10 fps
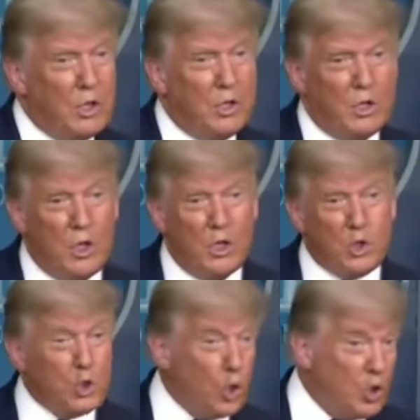for President
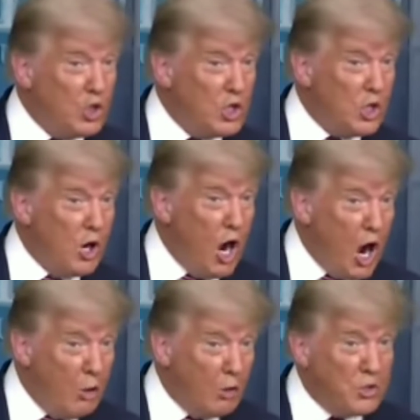Trump. But
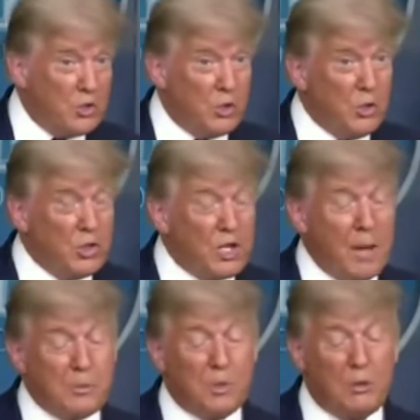Nevada
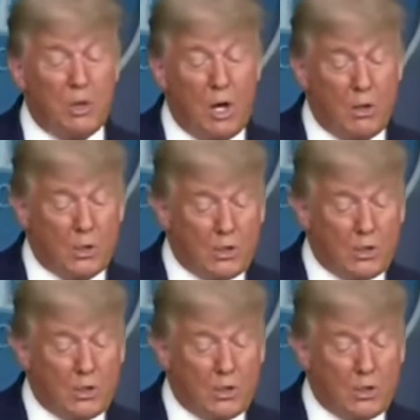isn't alone.